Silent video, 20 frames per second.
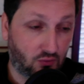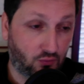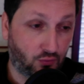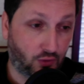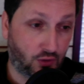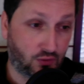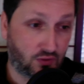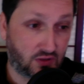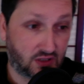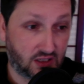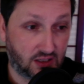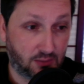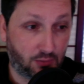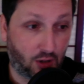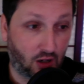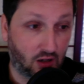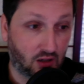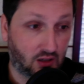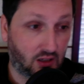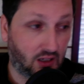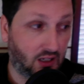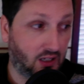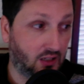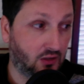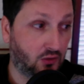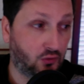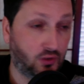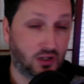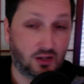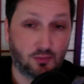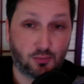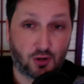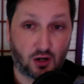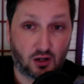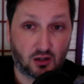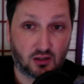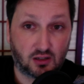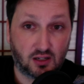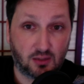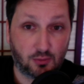Rose City Park, and Grant
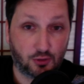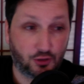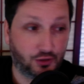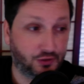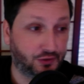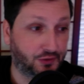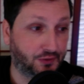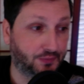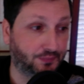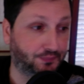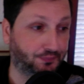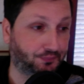Park neighborhoods.